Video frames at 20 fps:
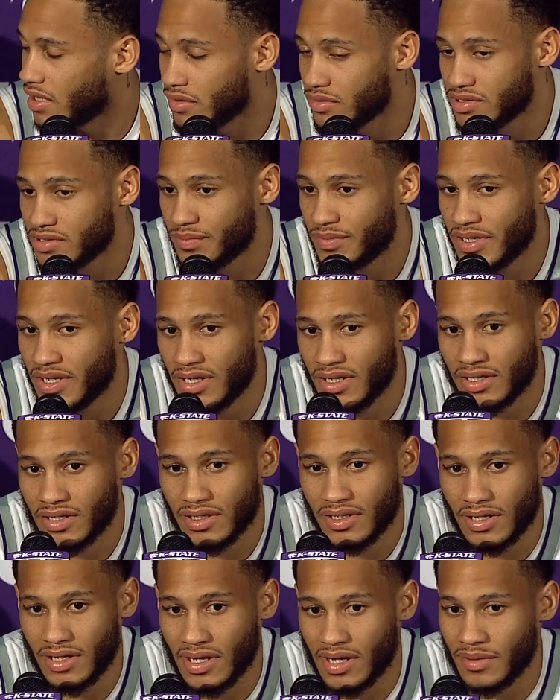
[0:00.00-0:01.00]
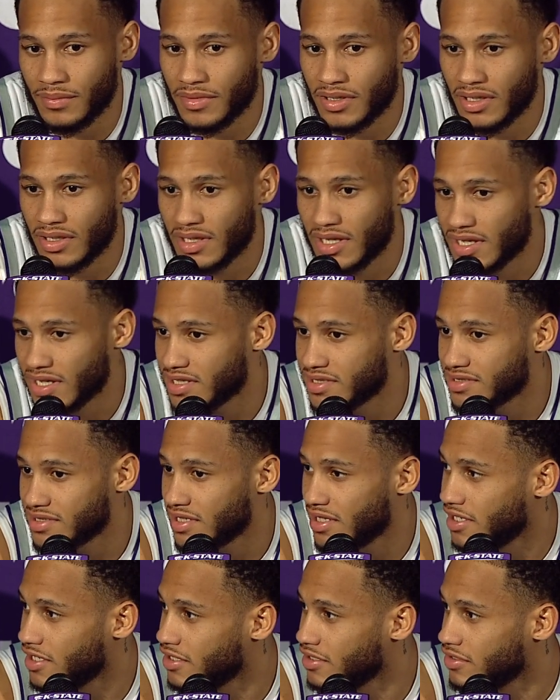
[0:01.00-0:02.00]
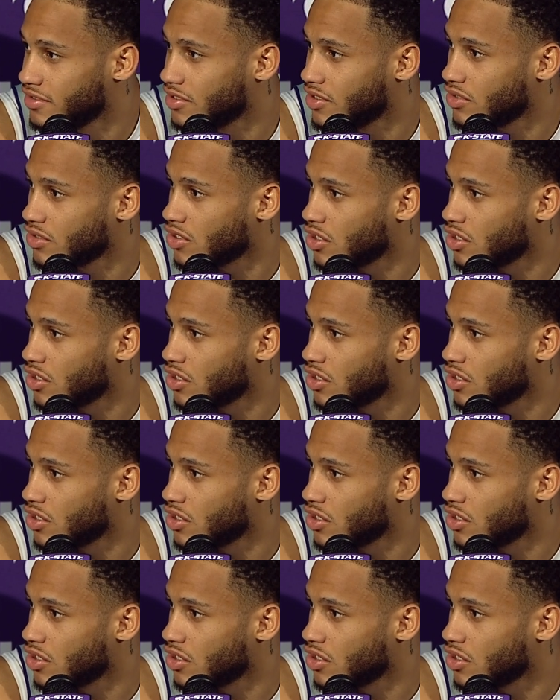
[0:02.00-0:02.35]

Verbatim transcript: It was big. I mean, like I said, you know,